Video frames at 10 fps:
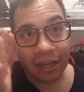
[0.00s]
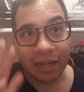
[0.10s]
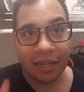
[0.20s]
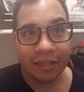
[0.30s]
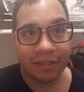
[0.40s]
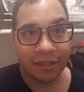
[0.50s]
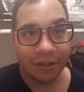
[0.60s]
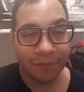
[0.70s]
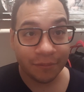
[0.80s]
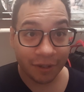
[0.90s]

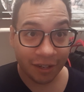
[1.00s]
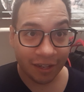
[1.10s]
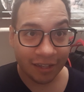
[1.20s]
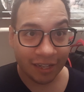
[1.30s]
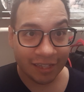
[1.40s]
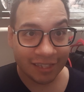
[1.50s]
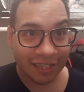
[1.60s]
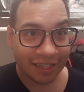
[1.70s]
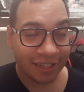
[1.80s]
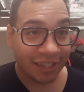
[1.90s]
And that's
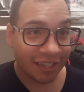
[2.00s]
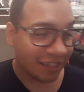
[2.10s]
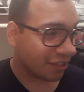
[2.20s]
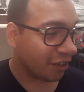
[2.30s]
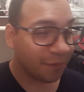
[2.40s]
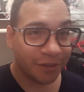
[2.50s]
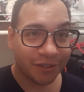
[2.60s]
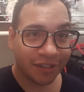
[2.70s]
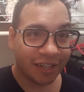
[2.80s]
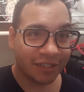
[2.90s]
it. So I hope you
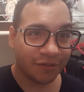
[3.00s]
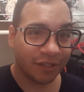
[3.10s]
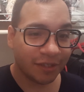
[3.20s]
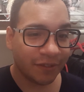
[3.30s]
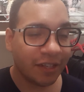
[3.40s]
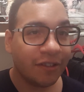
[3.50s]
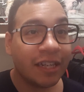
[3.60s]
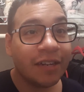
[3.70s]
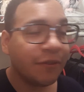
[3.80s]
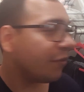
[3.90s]
guys enjoyed this video. And
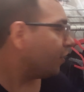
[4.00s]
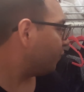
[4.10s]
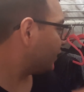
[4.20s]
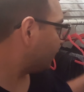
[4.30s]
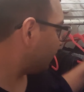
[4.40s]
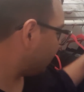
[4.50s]
again, if you want to know the